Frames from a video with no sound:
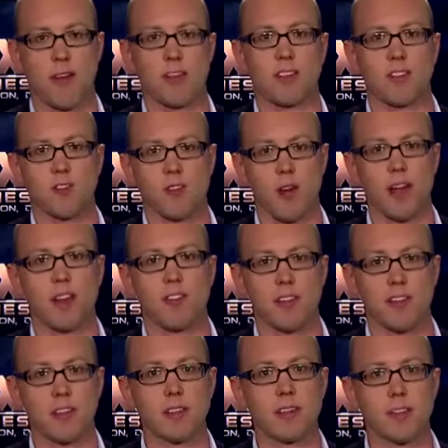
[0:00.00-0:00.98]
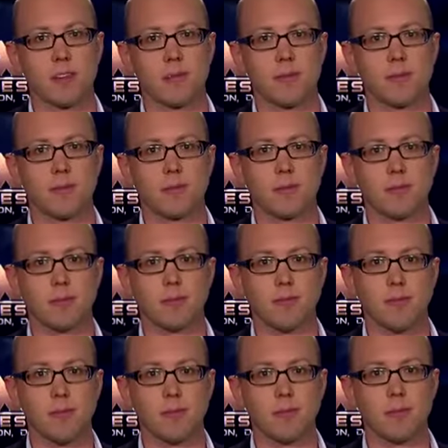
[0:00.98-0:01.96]
All right, your next one is
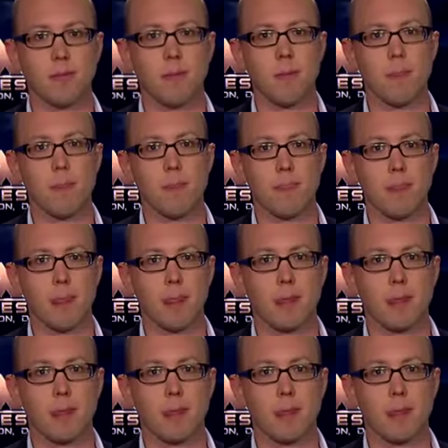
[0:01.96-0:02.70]
Vanguard Diverse